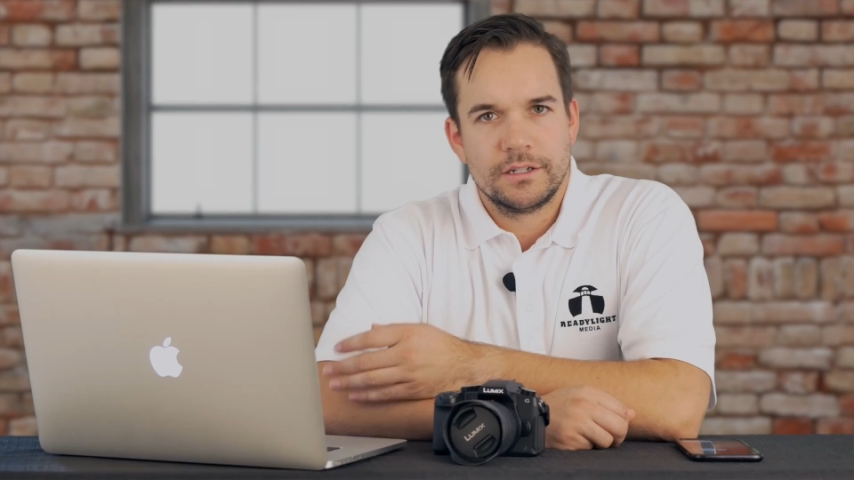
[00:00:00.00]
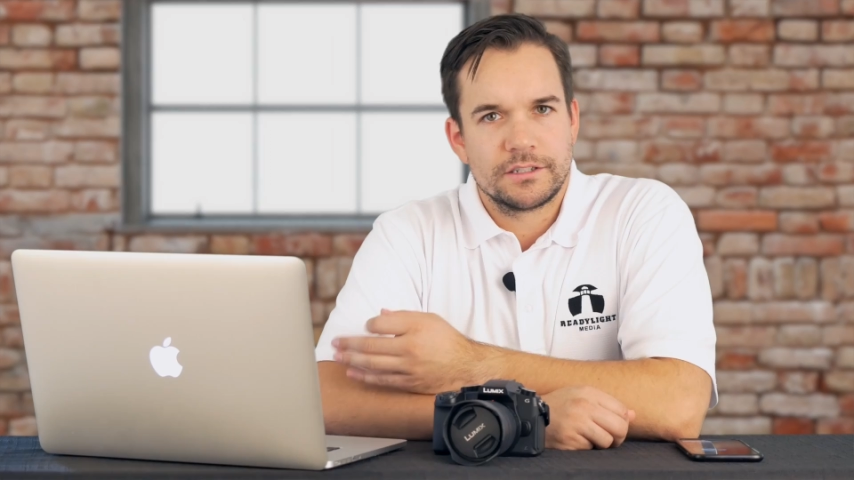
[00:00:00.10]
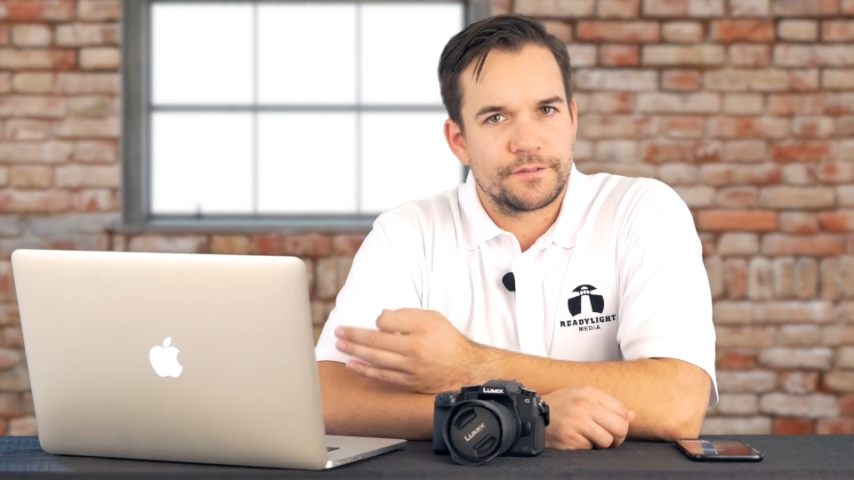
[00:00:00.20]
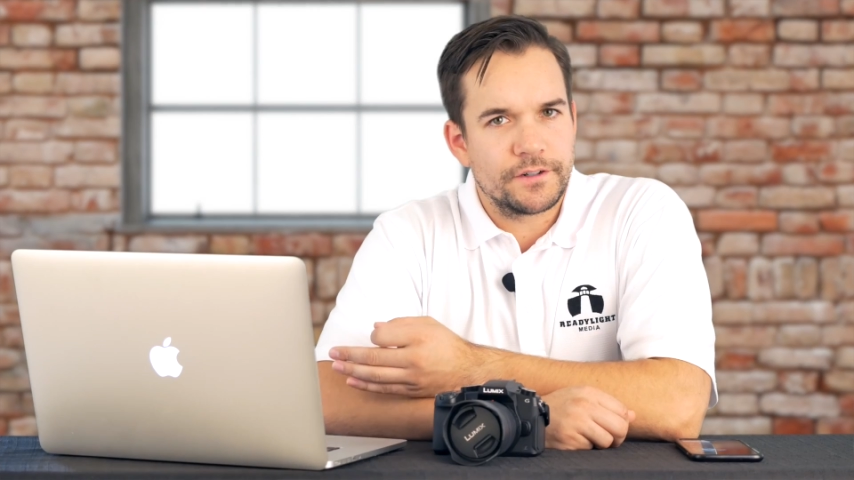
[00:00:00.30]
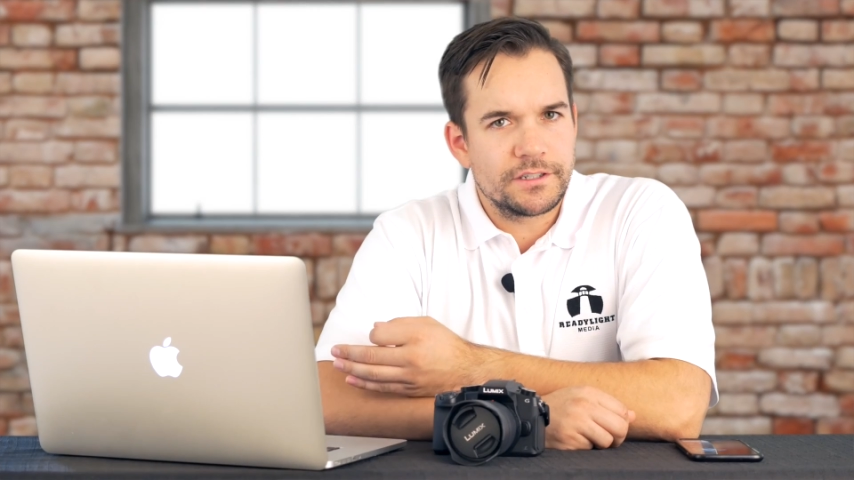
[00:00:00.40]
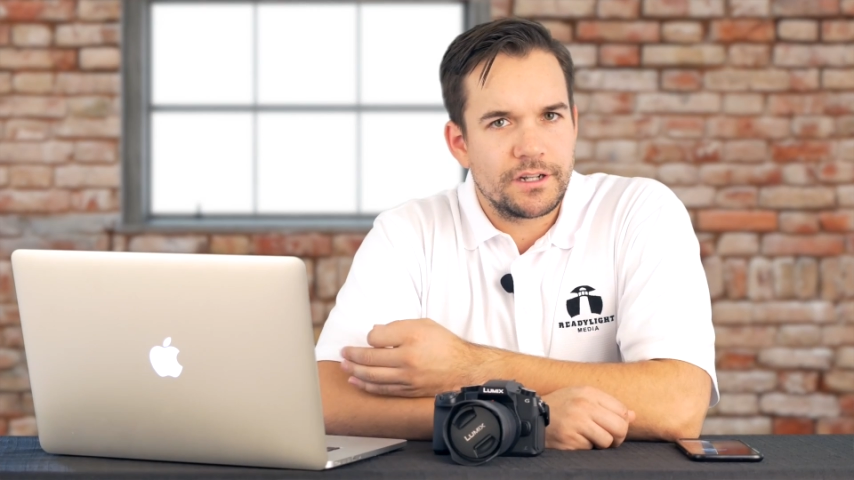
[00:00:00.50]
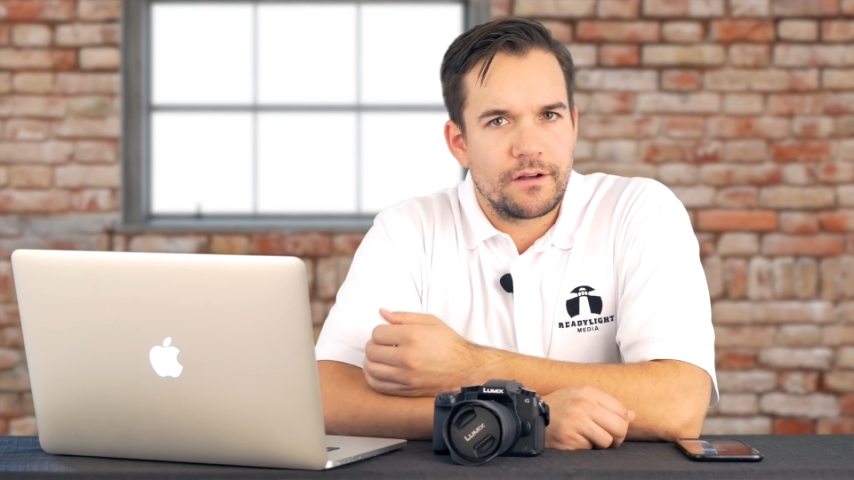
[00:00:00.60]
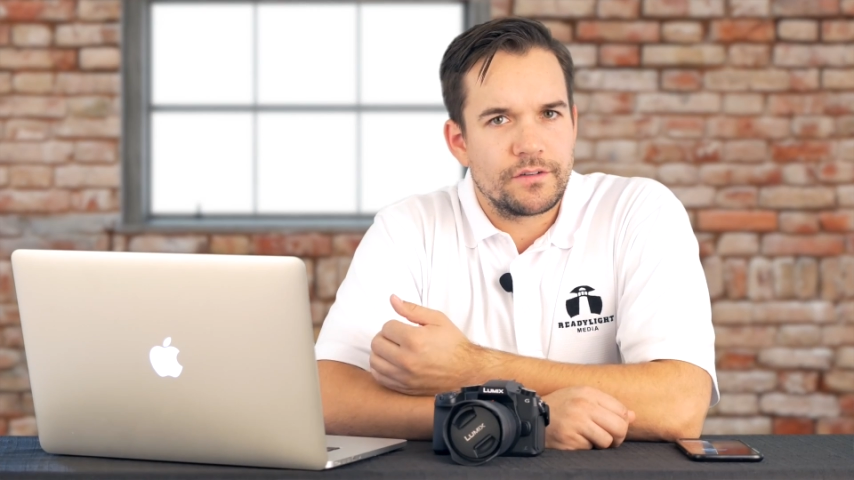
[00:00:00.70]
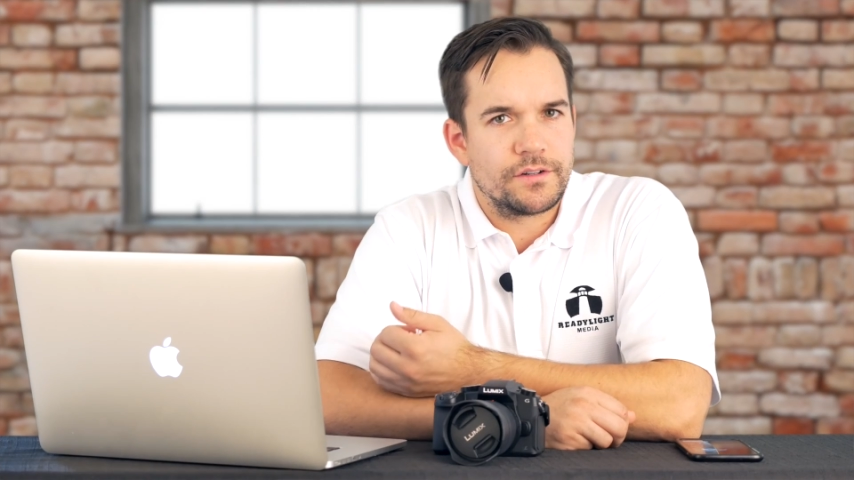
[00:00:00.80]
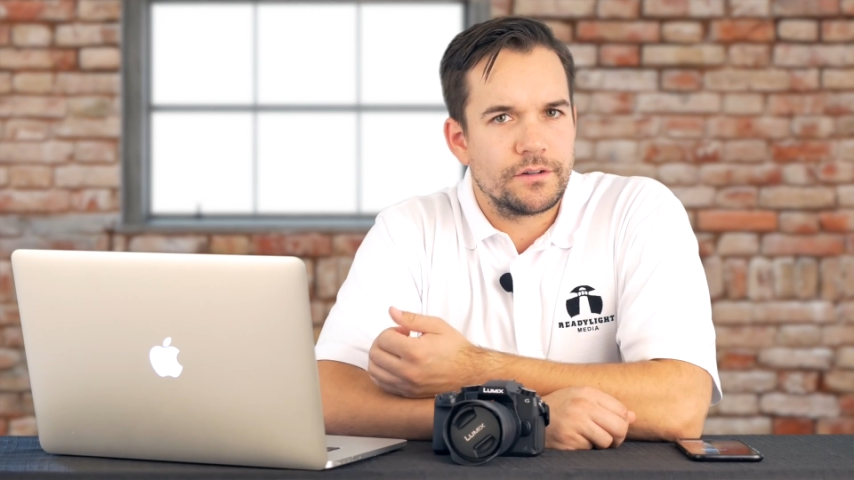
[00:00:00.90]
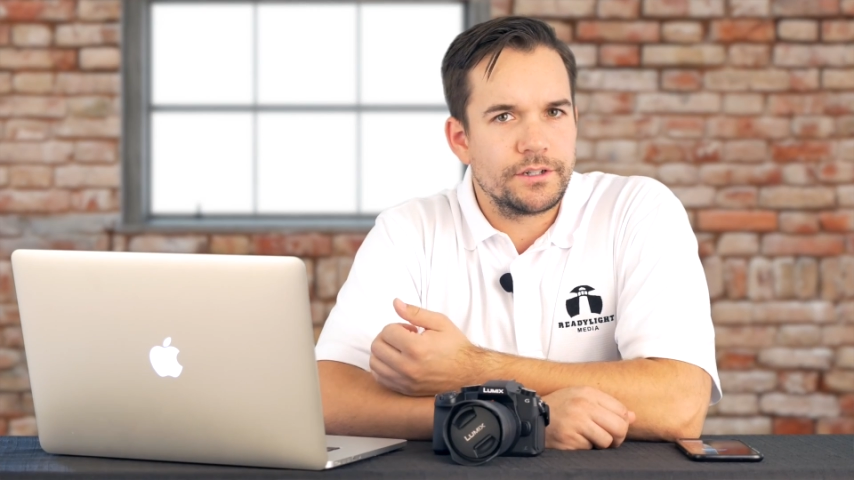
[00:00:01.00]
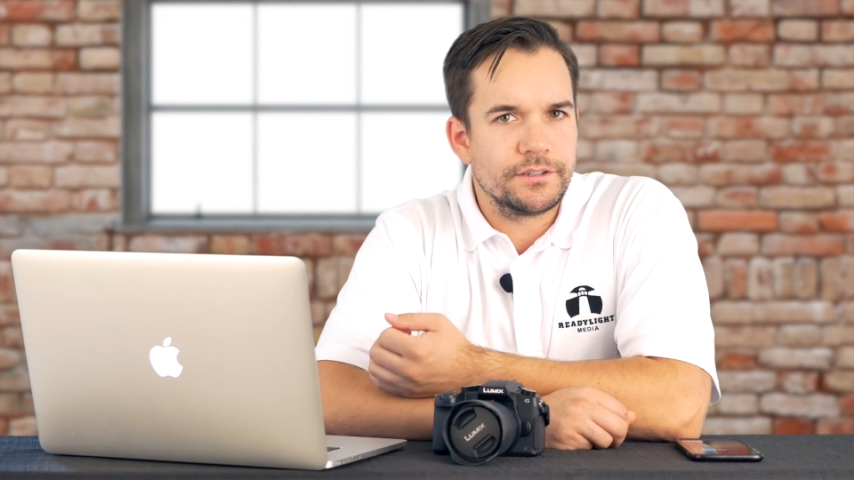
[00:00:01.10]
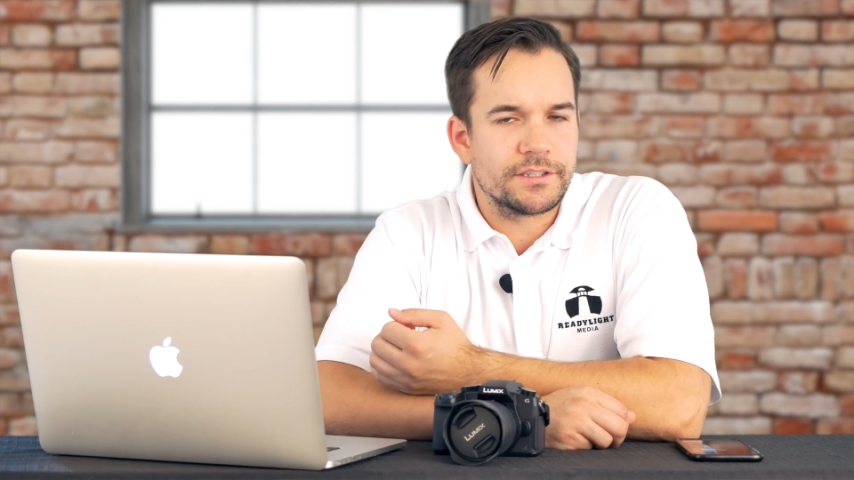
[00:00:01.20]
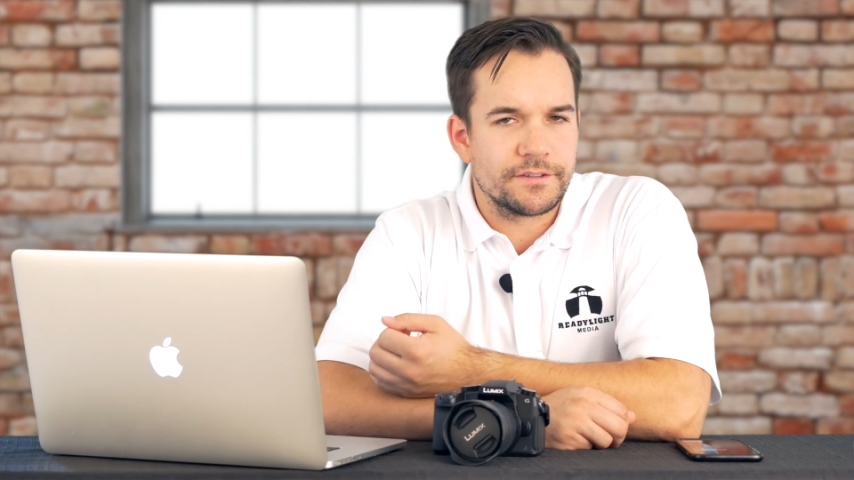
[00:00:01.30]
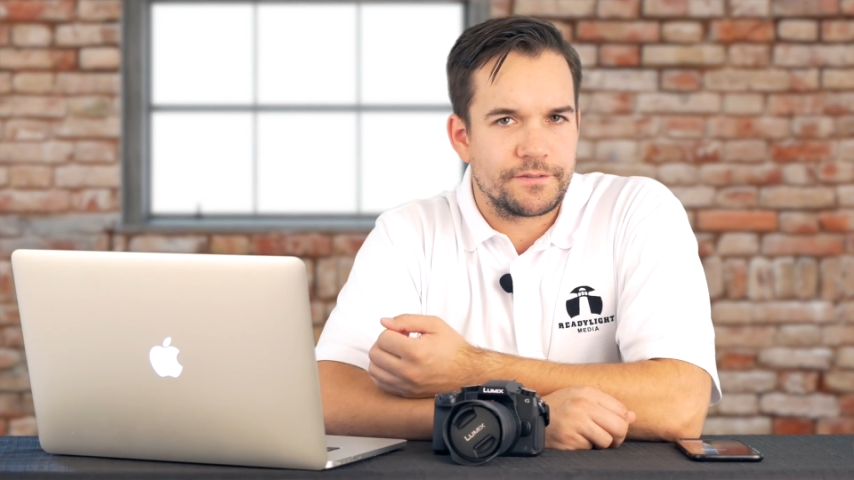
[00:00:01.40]
So first off, don't
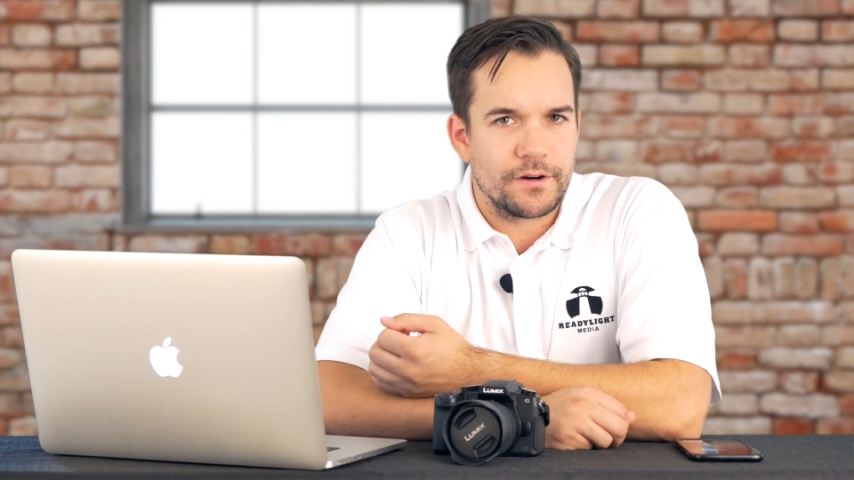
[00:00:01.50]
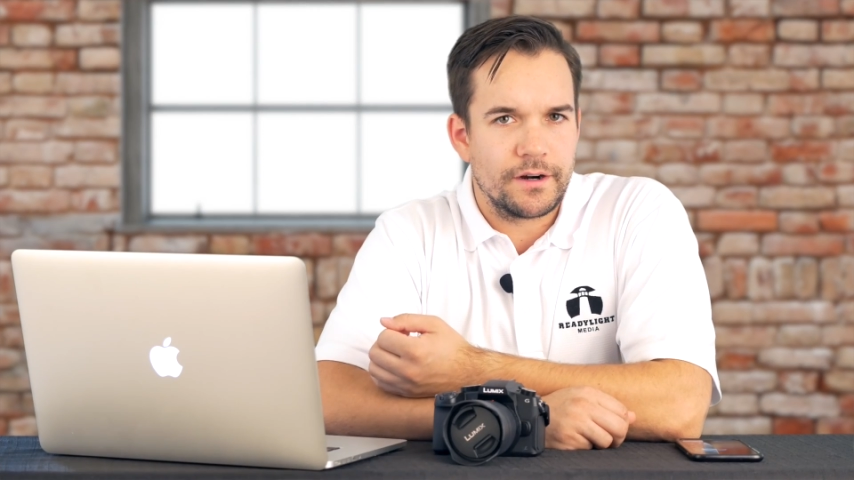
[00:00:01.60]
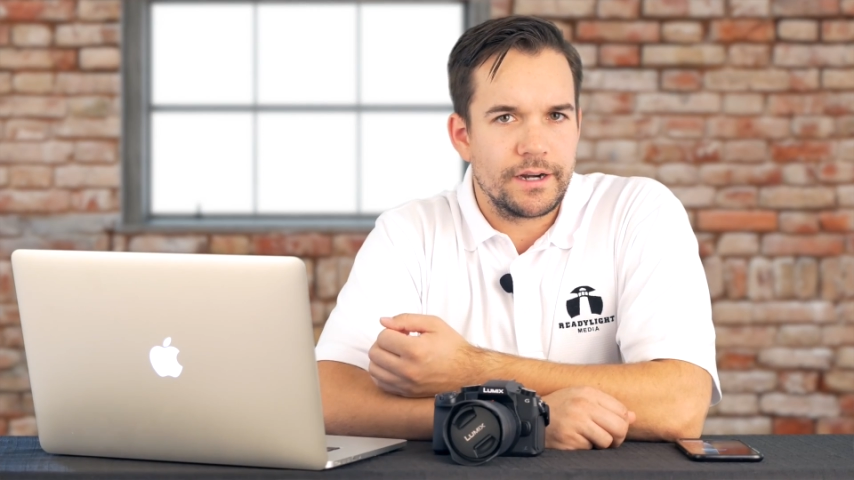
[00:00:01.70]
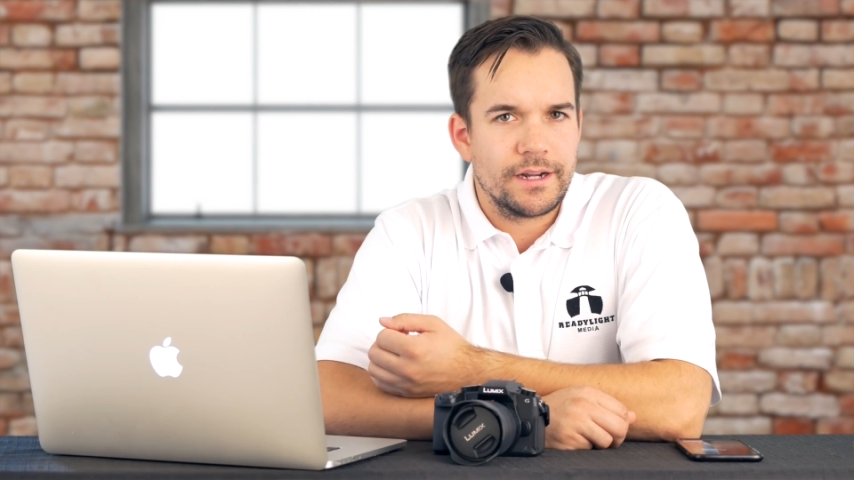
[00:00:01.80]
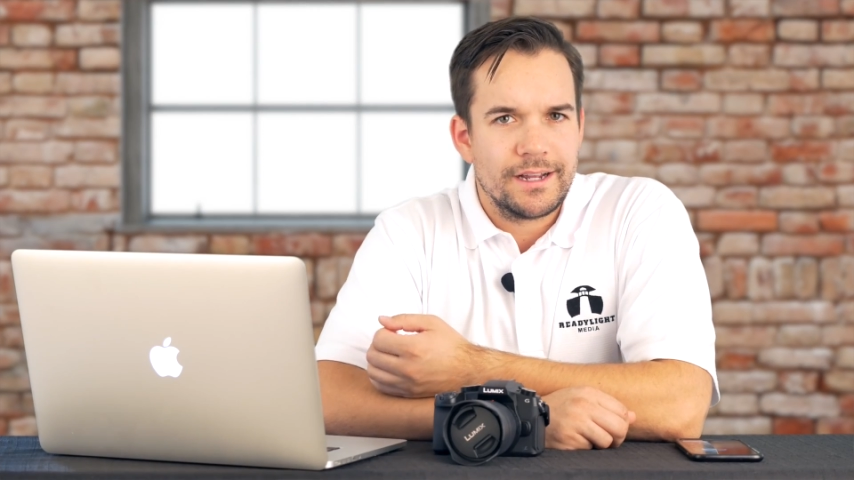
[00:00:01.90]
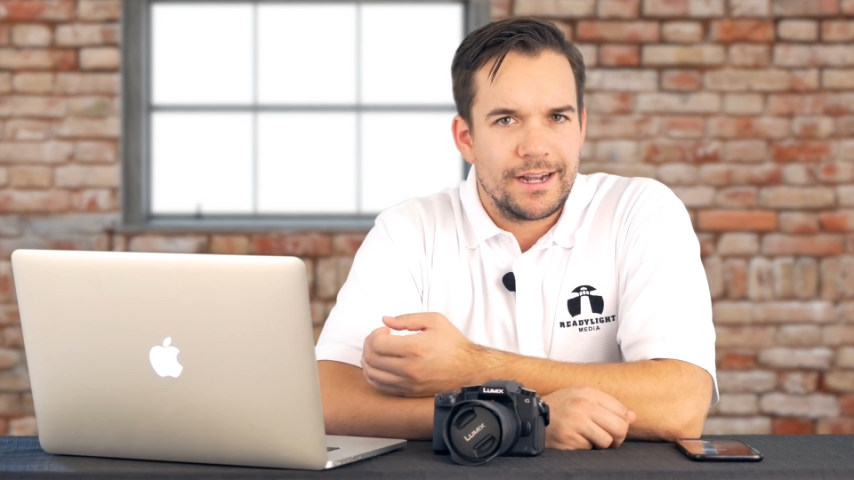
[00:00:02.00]
use Safari.